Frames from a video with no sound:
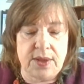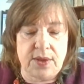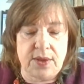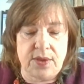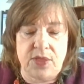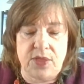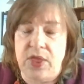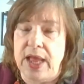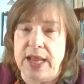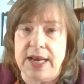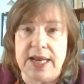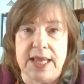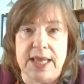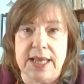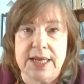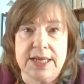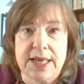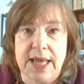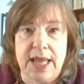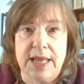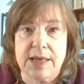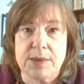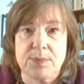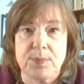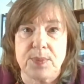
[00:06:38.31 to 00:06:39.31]
then it
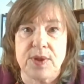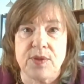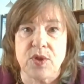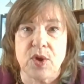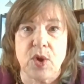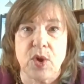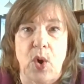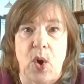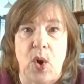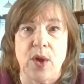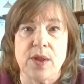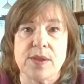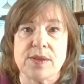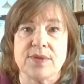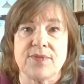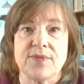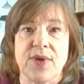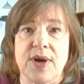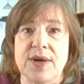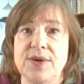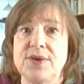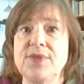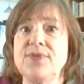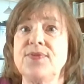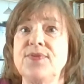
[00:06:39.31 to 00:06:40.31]
can't be the cause of
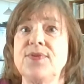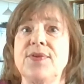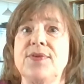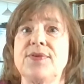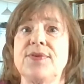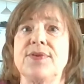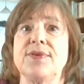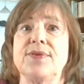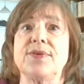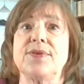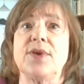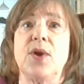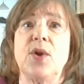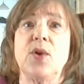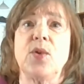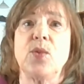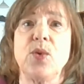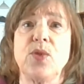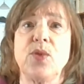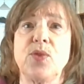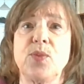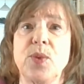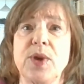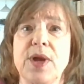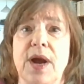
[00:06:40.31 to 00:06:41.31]
our differences
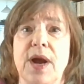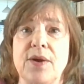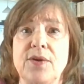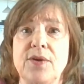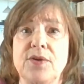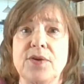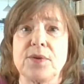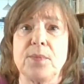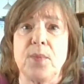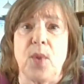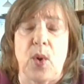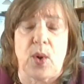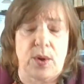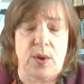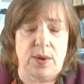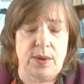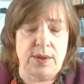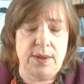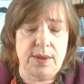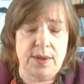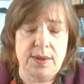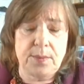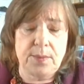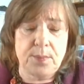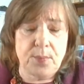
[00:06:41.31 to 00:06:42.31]
with regard to
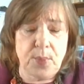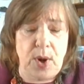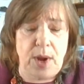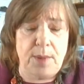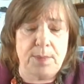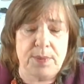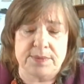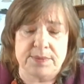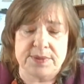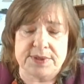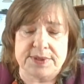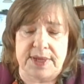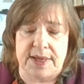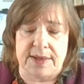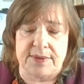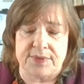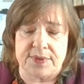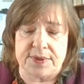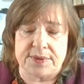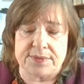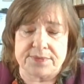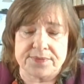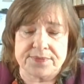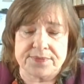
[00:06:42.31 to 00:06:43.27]
moral problem solving.